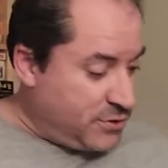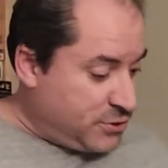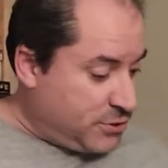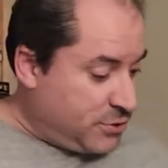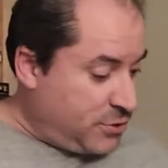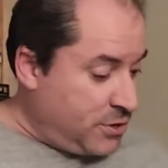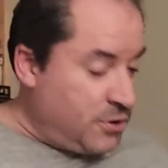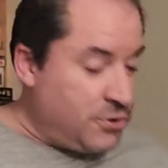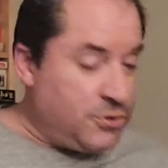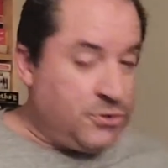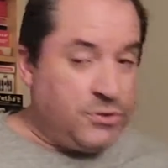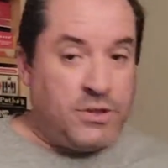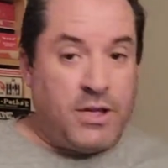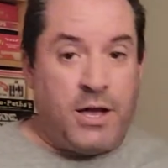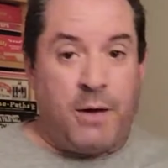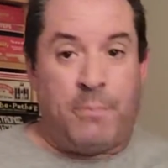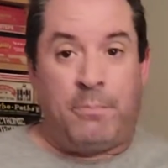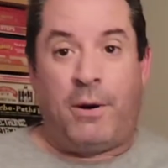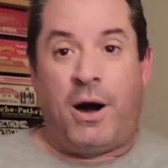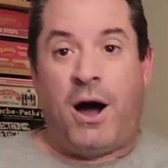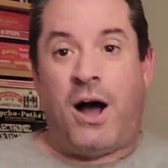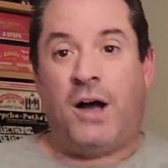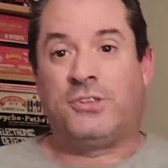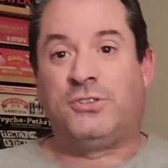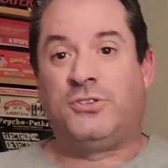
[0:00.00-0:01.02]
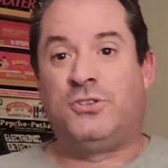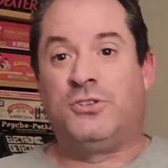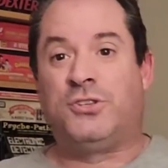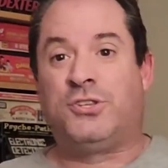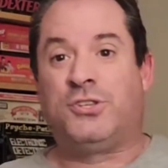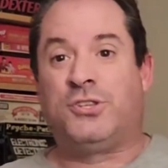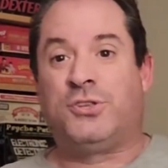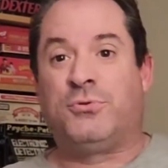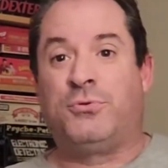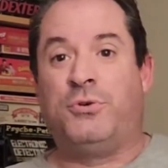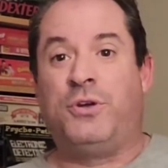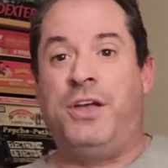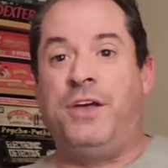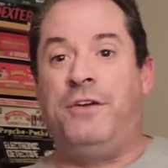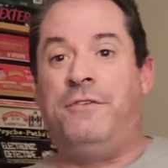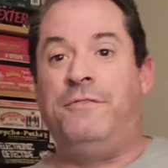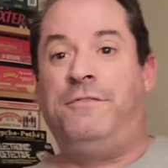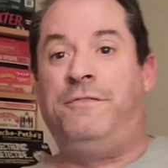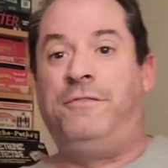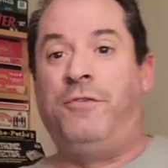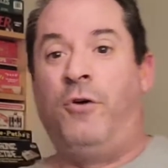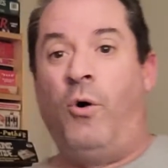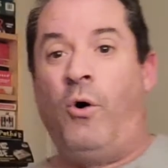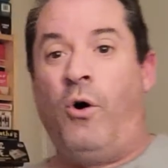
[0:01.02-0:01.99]
So there's boxes 3
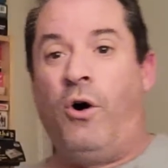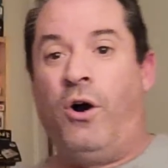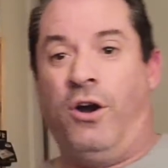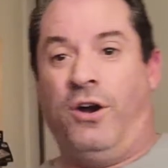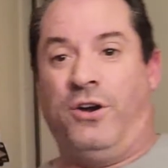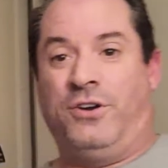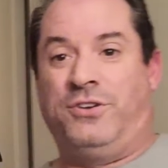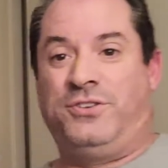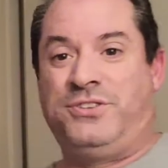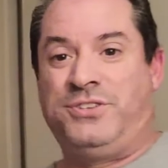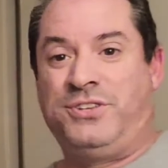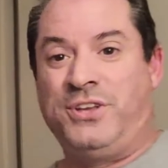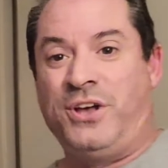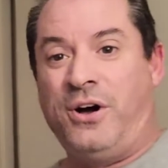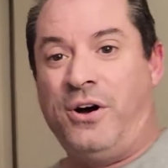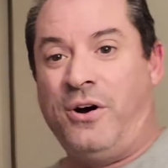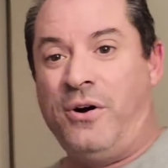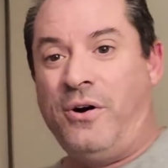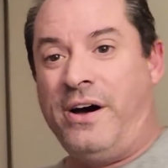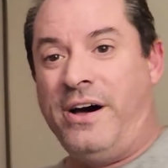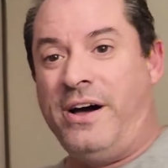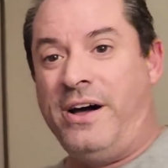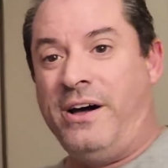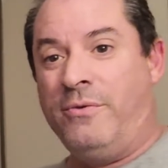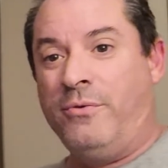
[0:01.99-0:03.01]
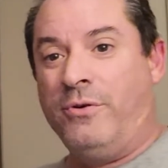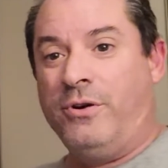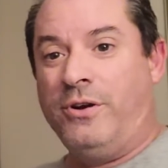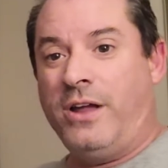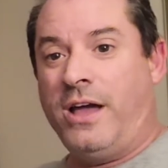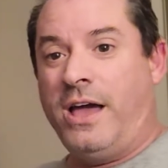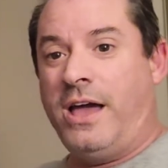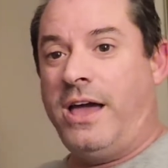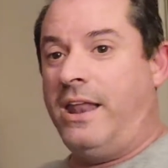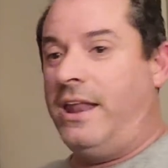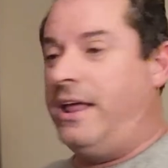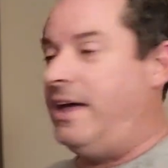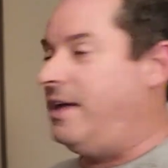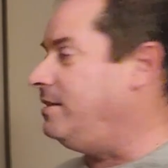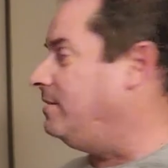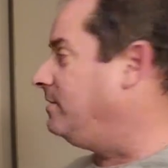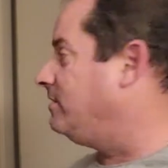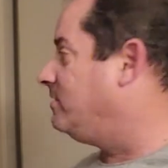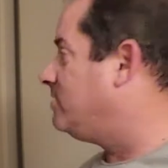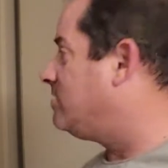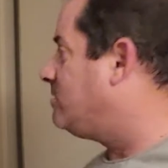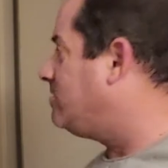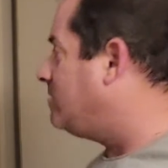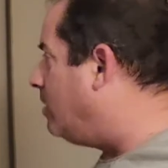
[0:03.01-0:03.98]
and 4. So it
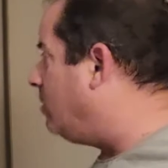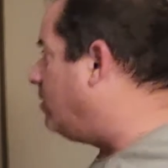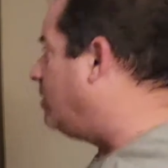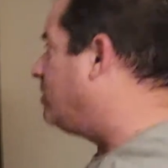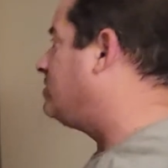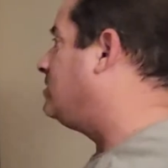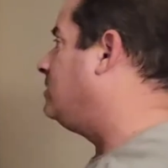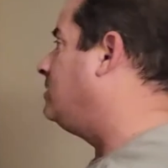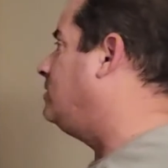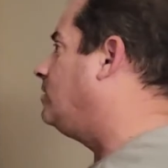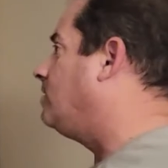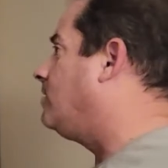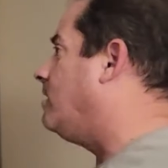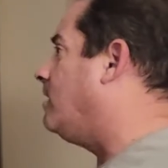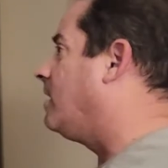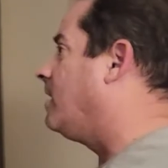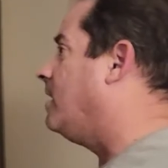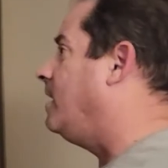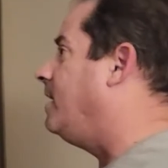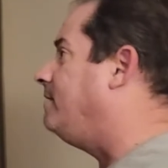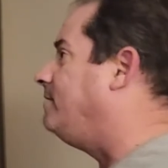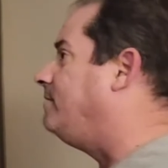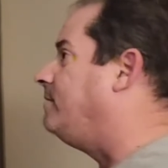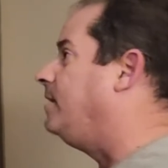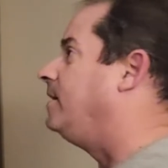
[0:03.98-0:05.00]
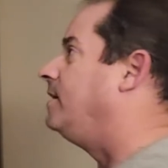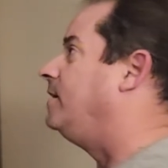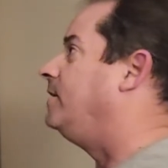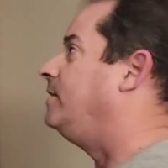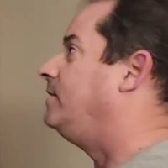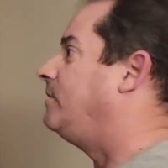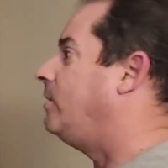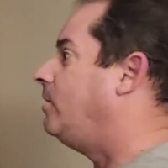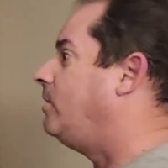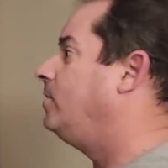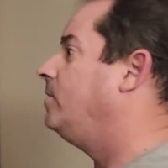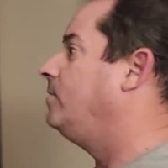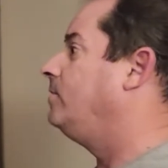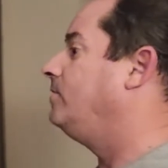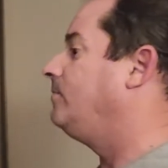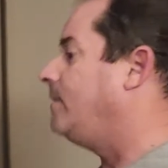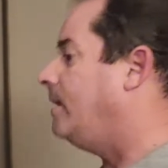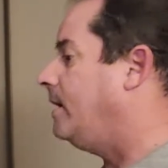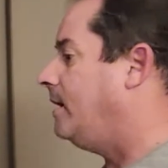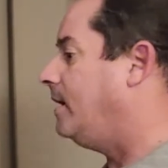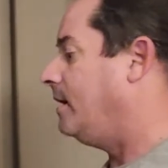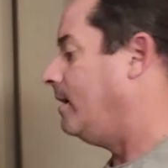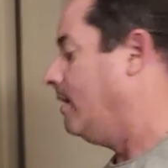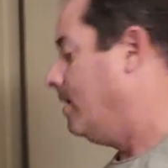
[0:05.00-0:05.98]
still doesn't look like I've done a darn
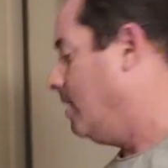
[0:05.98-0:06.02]
thing.